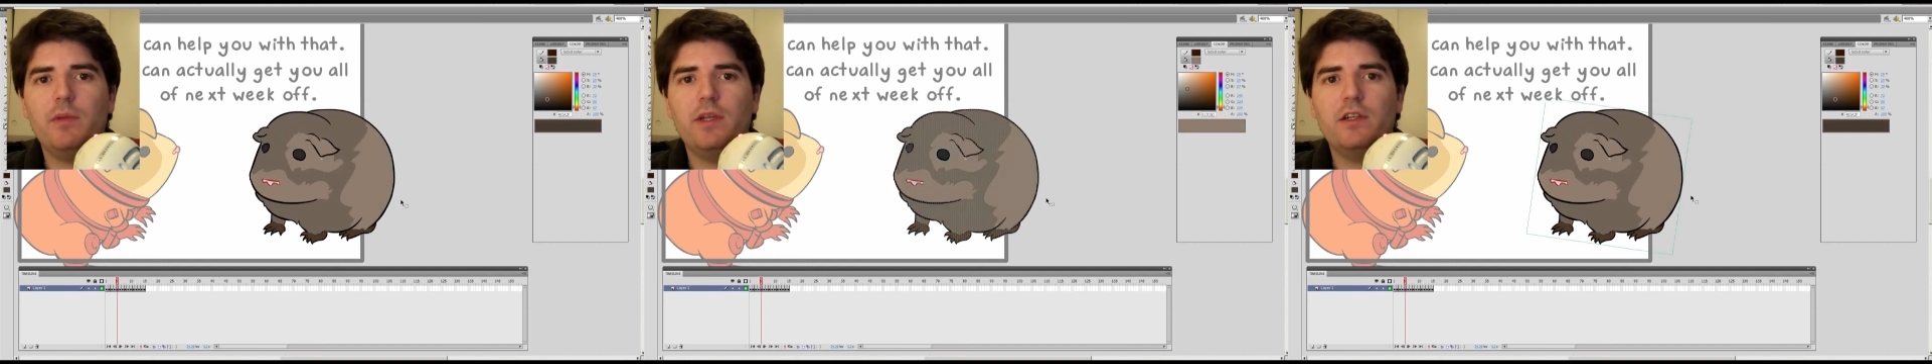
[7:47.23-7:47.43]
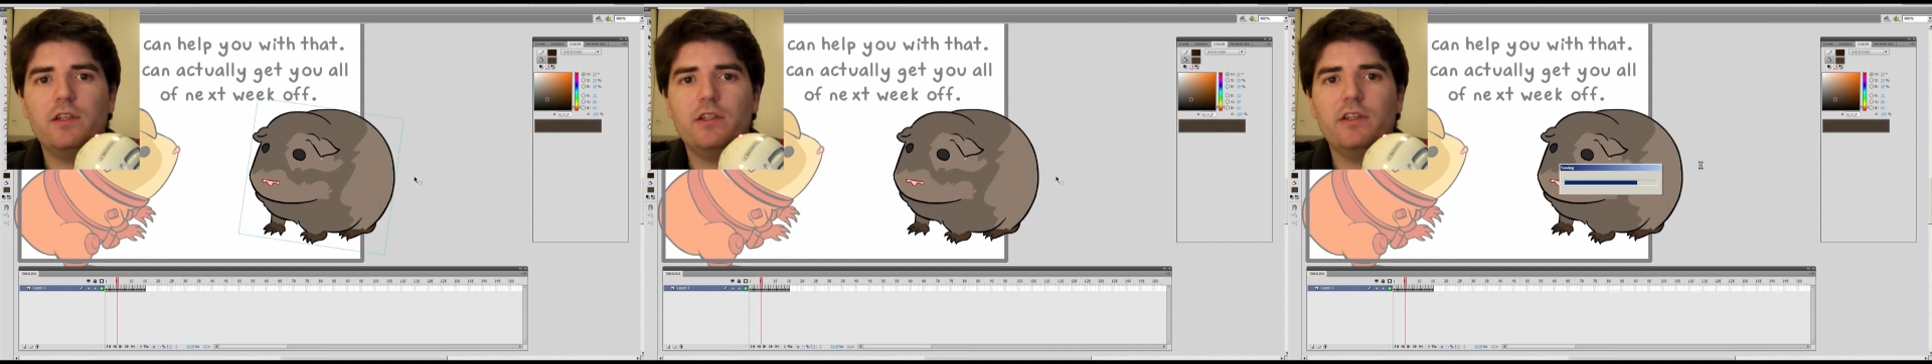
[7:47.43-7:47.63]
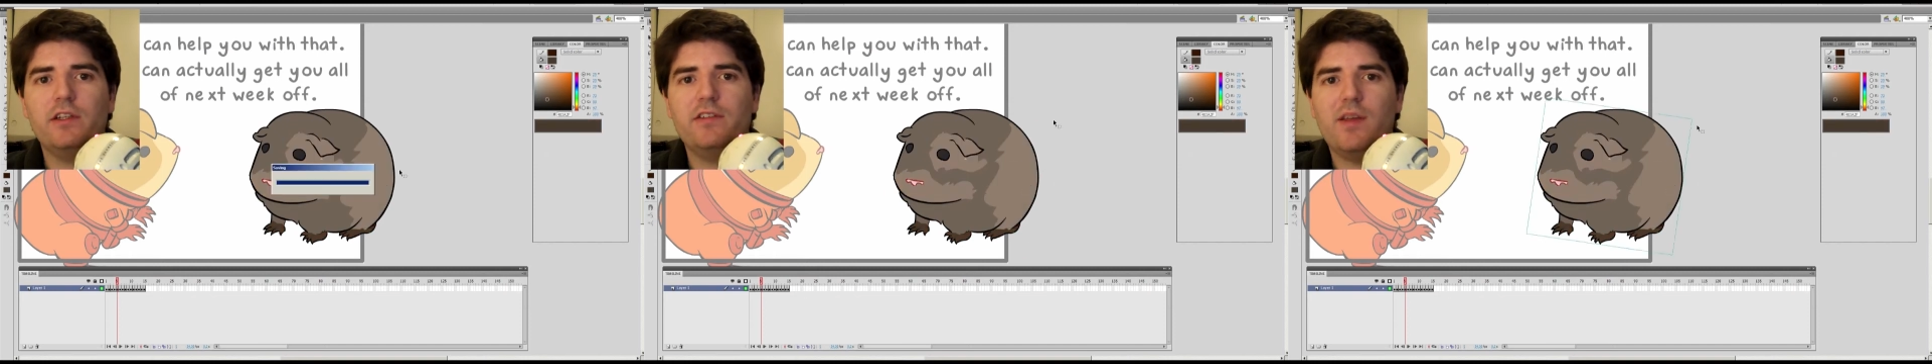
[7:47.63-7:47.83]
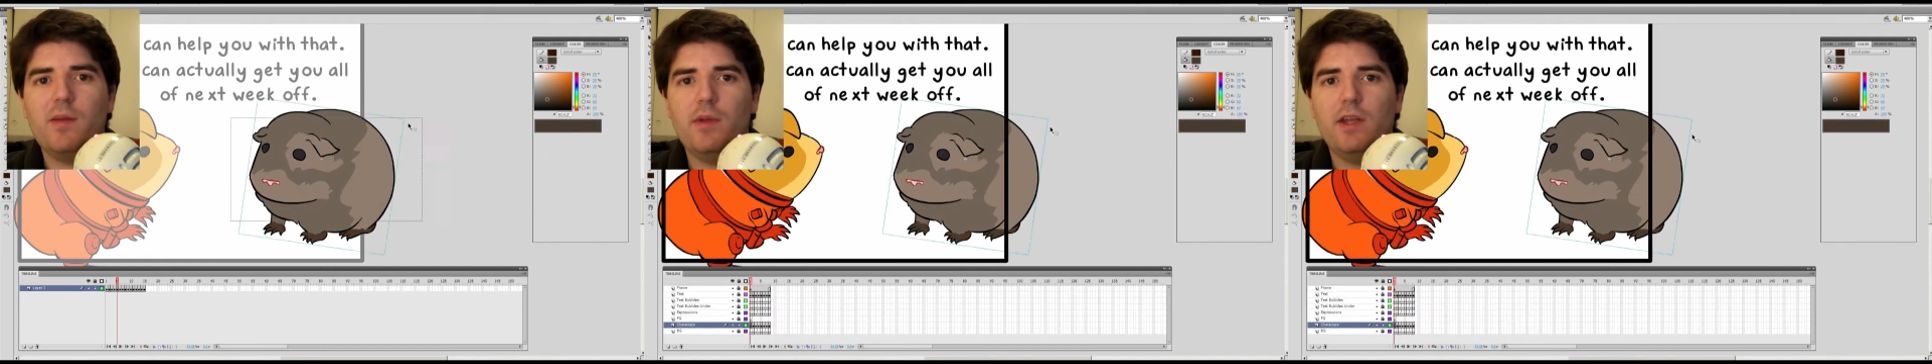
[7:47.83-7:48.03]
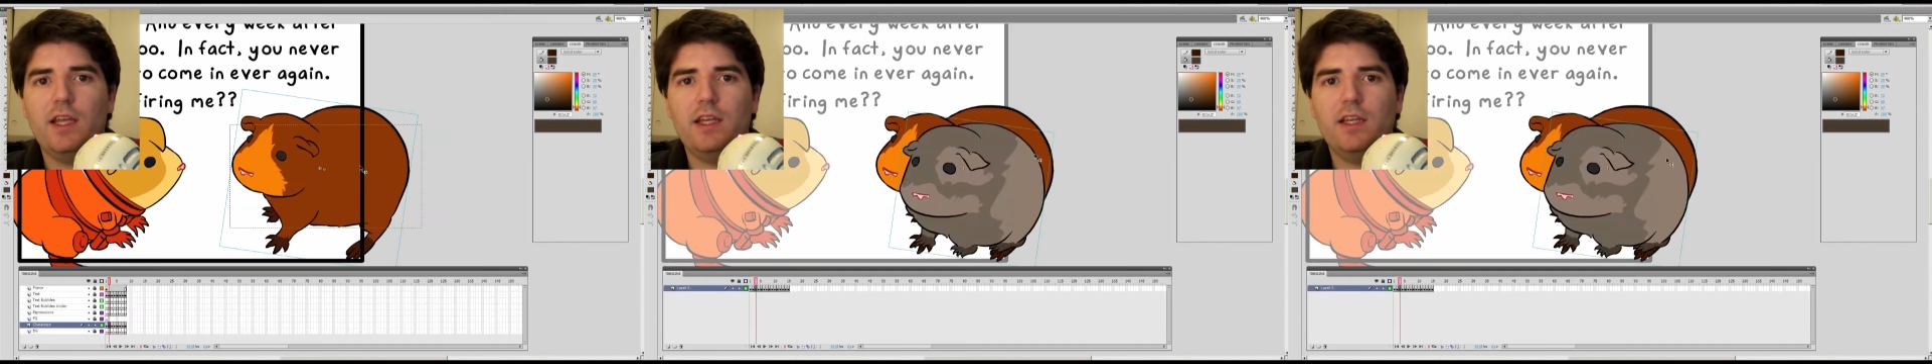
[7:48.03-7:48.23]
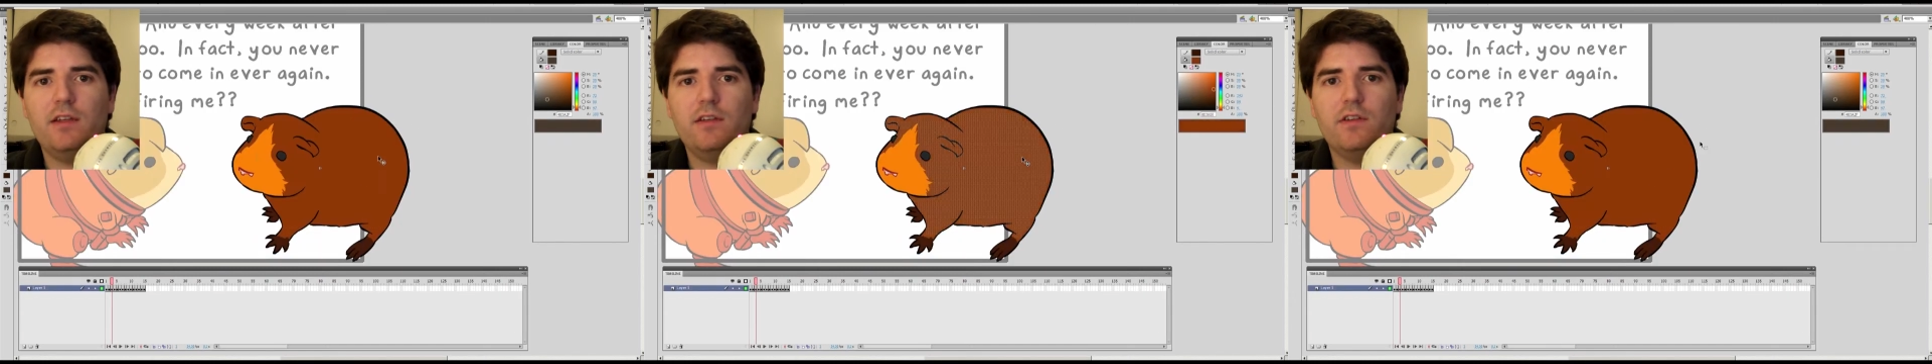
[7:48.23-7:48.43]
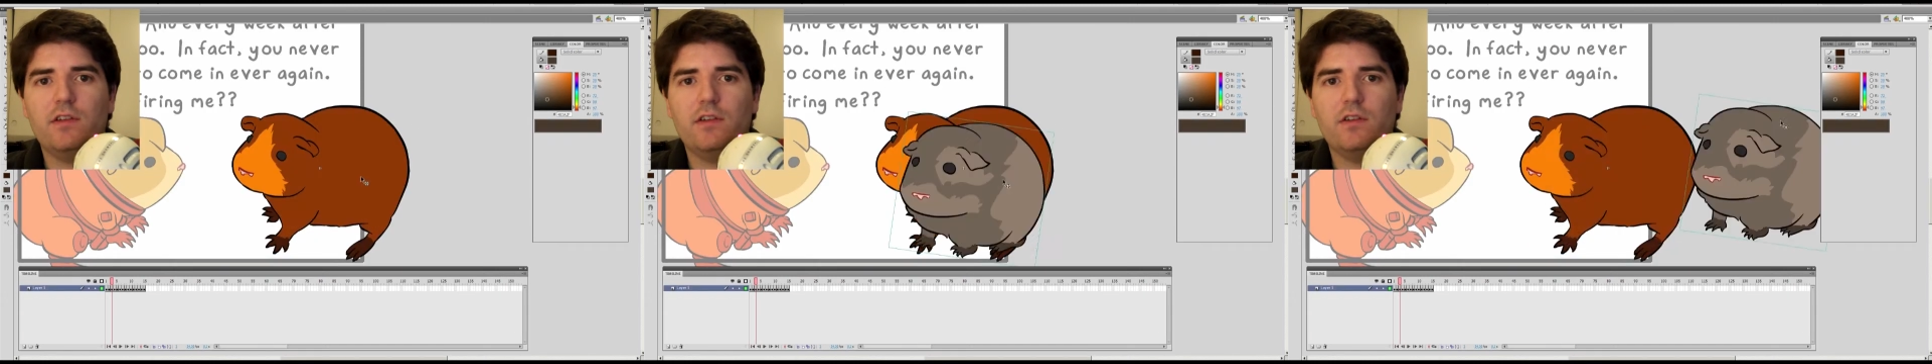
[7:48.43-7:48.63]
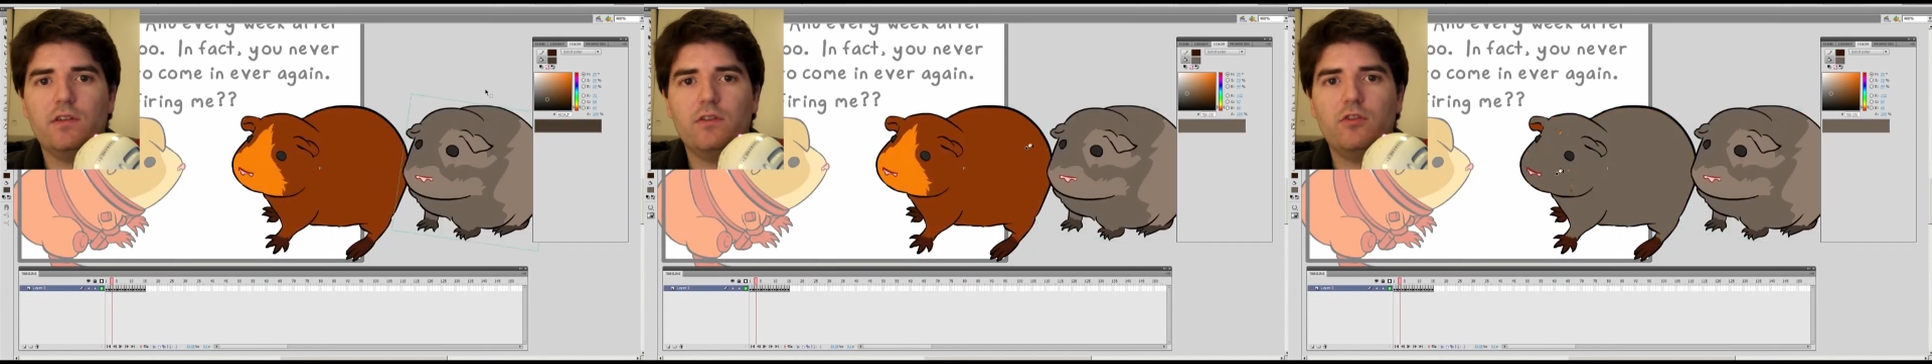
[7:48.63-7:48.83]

be a little intimidating to